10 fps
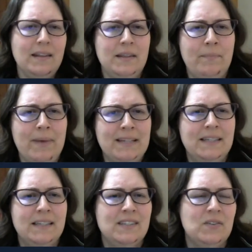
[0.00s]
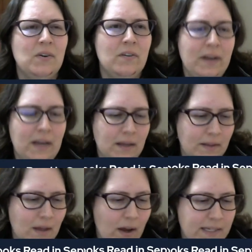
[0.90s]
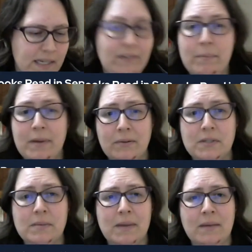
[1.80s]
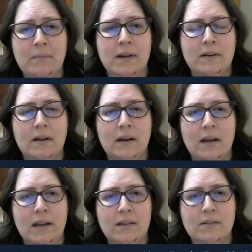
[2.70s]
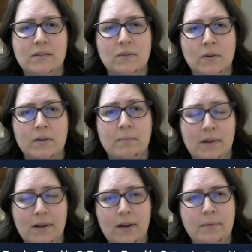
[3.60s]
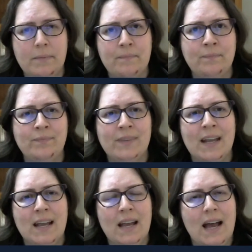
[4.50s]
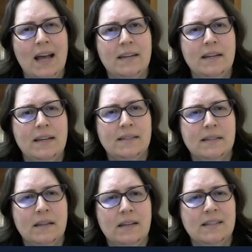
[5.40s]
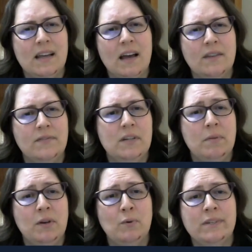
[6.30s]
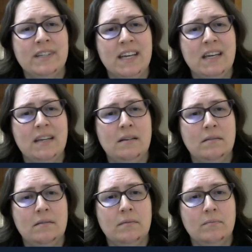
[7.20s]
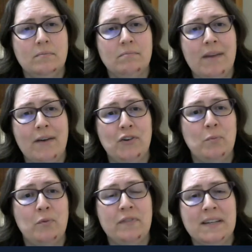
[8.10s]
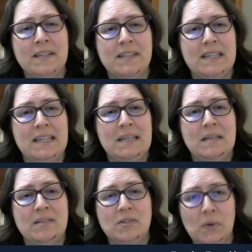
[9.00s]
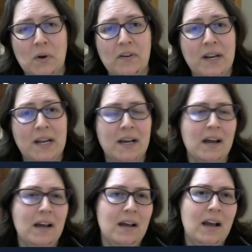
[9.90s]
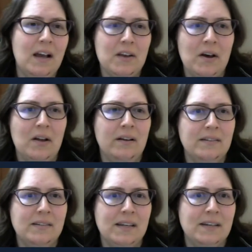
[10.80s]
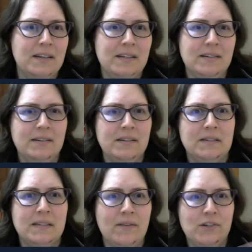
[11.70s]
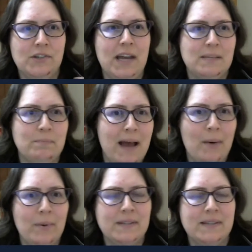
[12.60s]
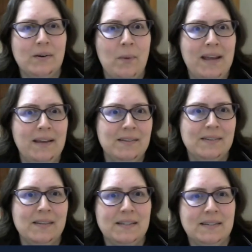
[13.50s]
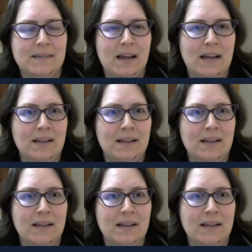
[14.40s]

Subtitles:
The basic story, the idea appealed to me when I saw the blurb, and it's a kind of typical teen paranormal fantasy story. A girl suddenly discovers she has powers and awakens this